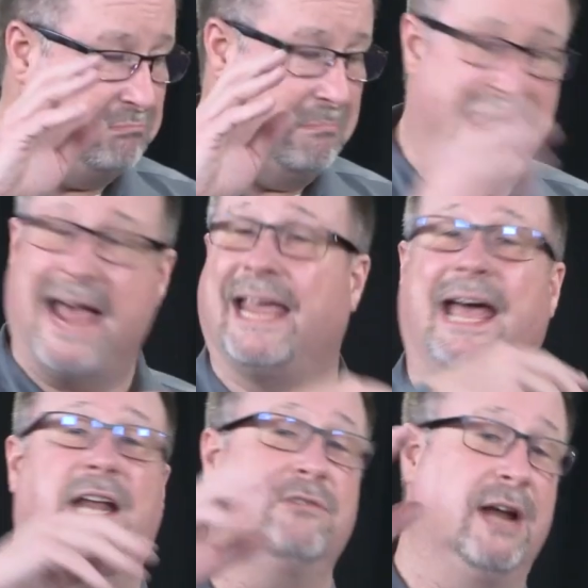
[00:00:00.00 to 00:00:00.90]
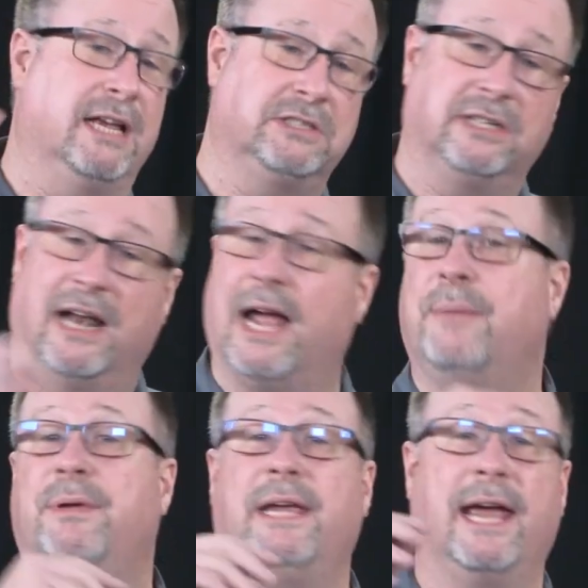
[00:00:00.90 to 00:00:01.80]
MAC address and
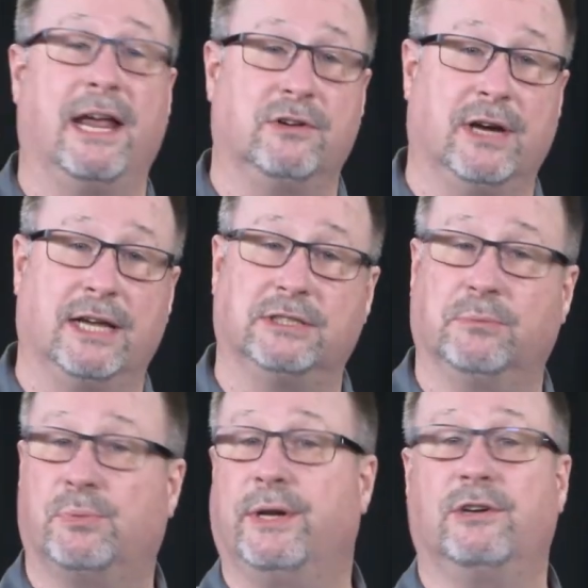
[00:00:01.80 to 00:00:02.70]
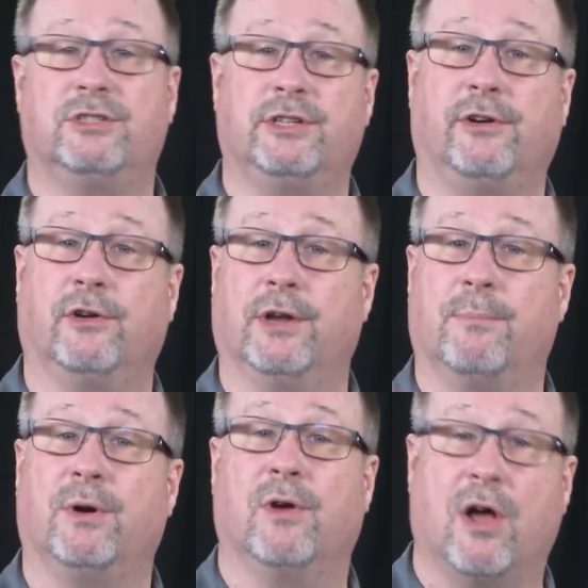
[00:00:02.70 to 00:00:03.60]
IP address and printer serial
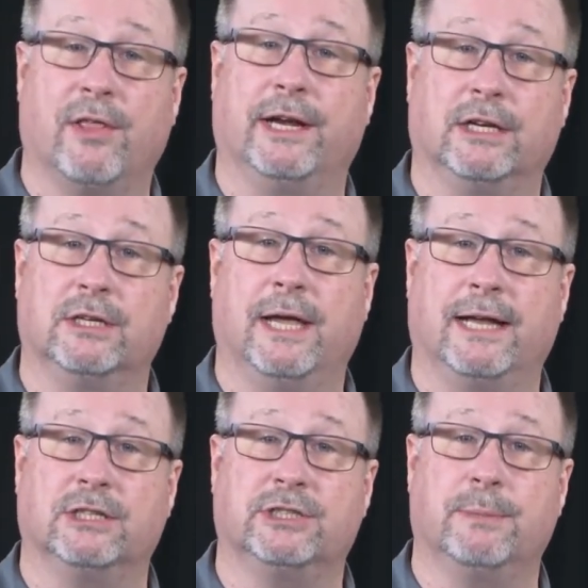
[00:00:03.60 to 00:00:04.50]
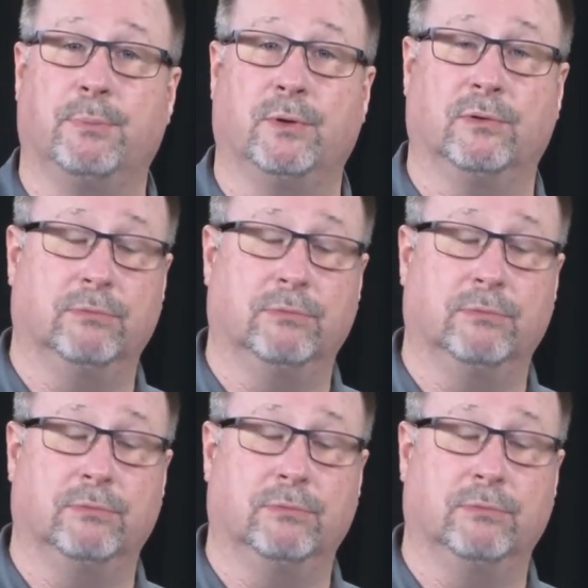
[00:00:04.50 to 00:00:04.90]
number all at a simple